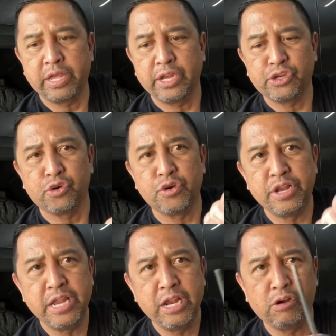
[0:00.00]
to get your
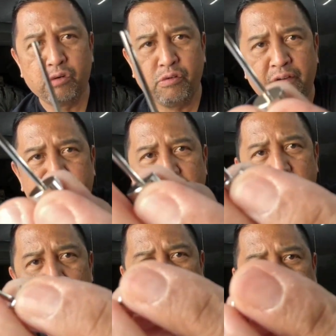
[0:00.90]
needle
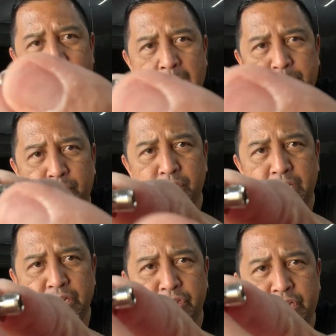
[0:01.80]
valve adapter
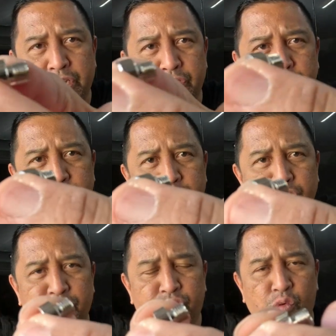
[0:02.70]
and you can use
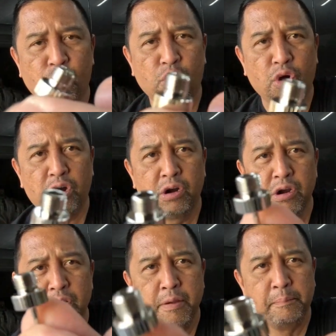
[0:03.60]
this for
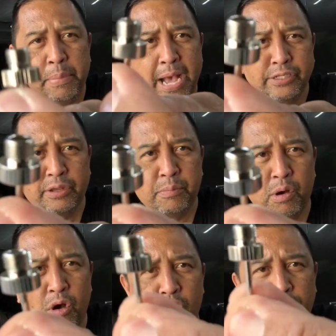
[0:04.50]

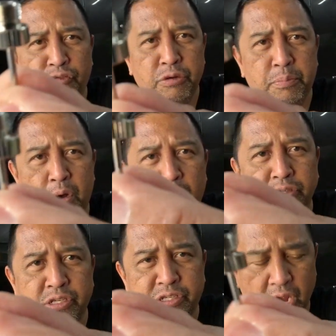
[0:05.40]
basketball,
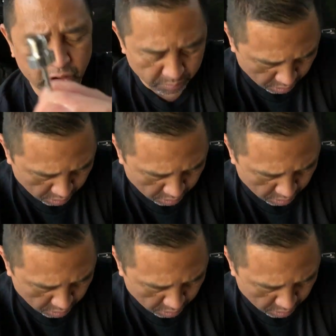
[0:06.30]
footballs, and soccer